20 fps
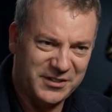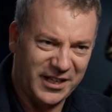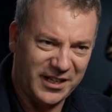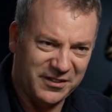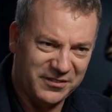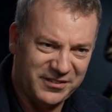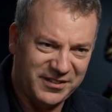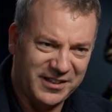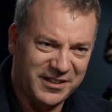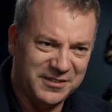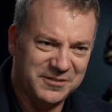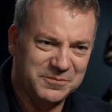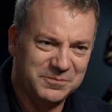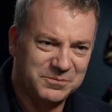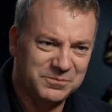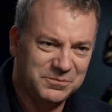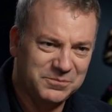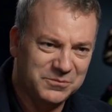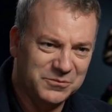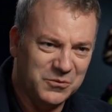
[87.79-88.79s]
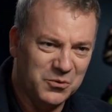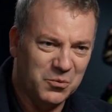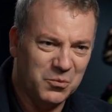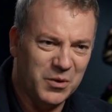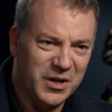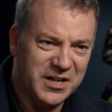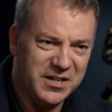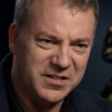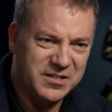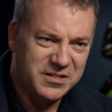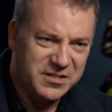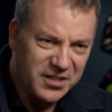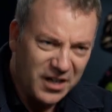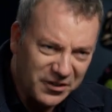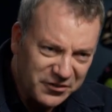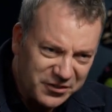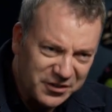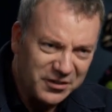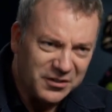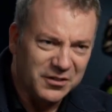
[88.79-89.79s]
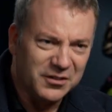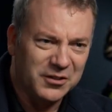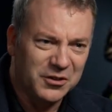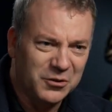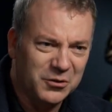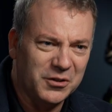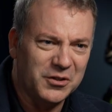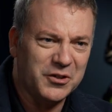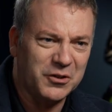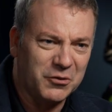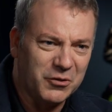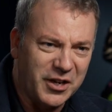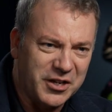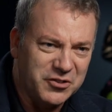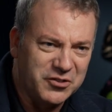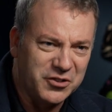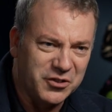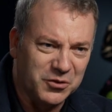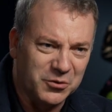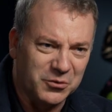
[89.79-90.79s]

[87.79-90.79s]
dancing. What doesn't Lulo the Great